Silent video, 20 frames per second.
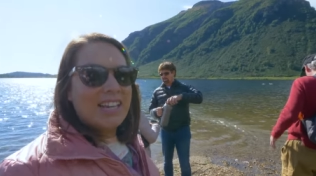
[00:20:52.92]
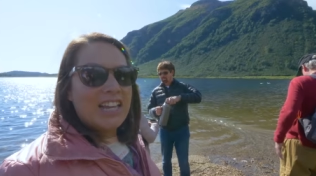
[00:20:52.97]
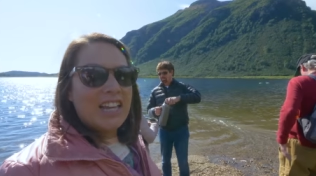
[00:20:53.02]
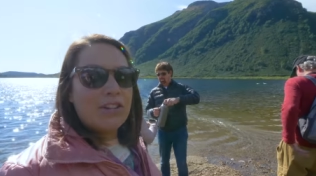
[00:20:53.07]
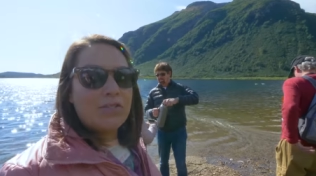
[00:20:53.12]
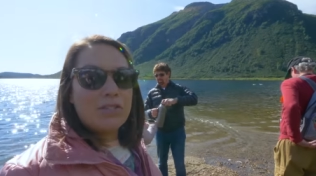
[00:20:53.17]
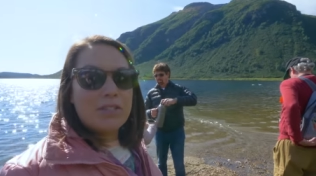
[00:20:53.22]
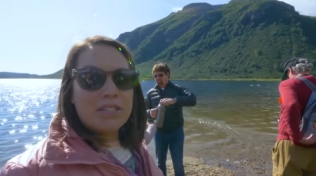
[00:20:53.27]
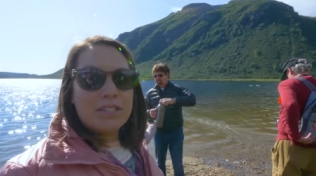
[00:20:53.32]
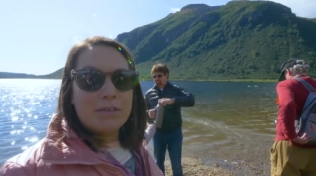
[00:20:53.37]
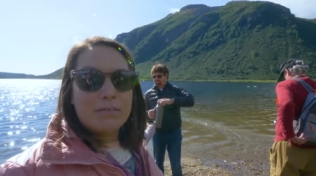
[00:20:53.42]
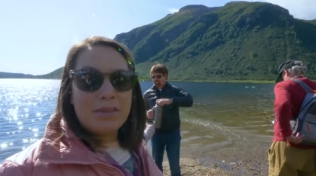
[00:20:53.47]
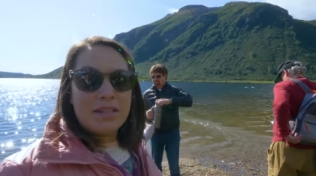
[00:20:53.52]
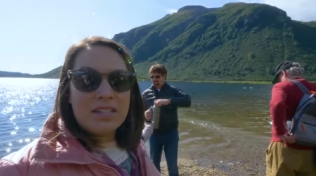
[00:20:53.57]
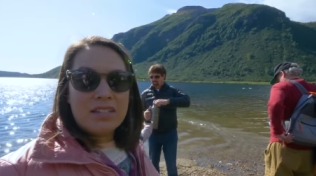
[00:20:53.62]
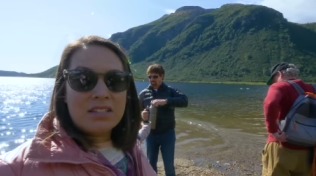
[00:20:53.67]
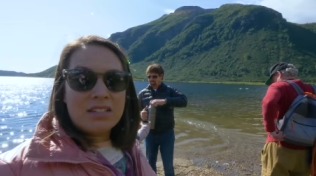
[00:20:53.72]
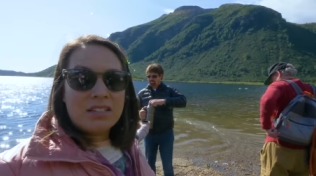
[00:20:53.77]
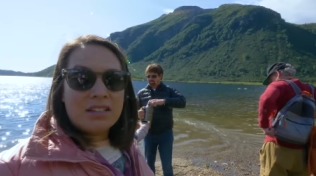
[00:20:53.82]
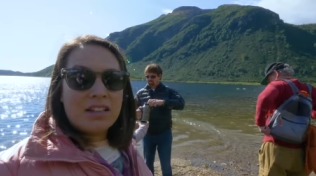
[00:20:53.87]
It was
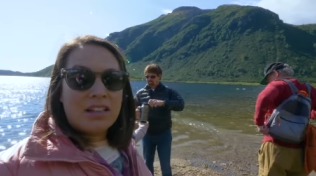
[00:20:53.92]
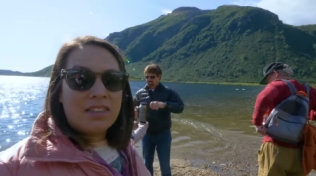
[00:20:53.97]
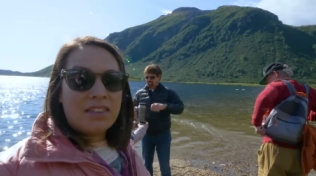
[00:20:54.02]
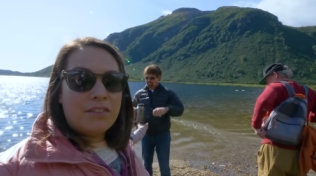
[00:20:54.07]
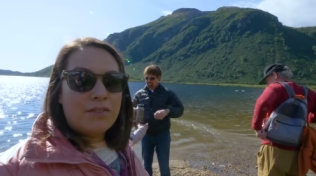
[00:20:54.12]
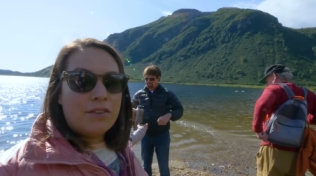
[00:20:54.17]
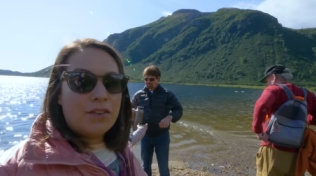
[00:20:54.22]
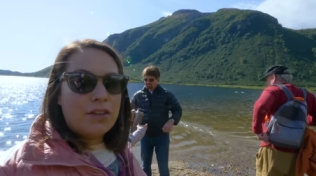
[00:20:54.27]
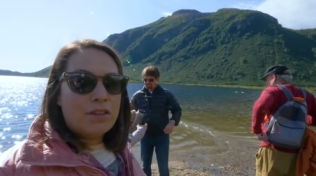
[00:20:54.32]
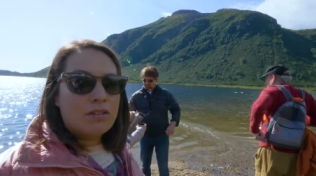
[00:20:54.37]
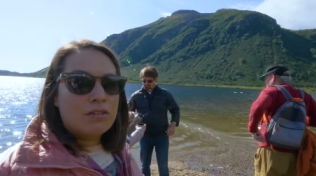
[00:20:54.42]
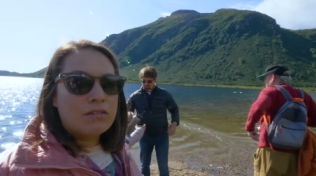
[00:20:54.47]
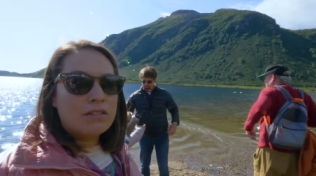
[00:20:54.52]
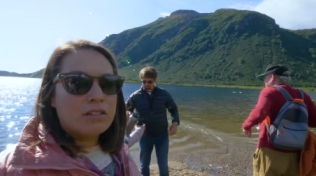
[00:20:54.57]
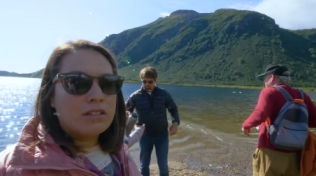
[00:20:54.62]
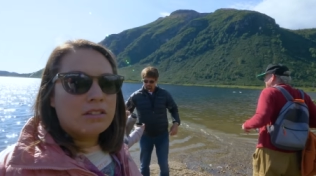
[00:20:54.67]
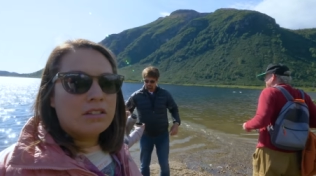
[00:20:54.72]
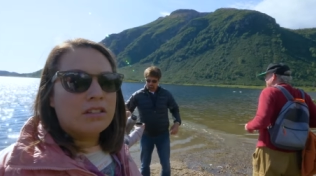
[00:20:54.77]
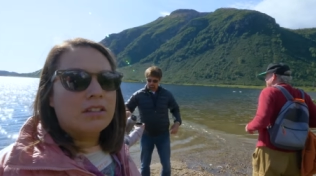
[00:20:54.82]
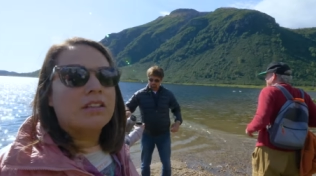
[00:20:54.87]
amazing, like the
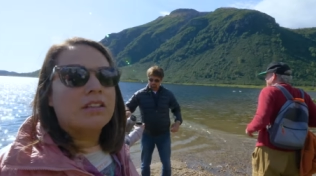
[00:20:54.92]
views.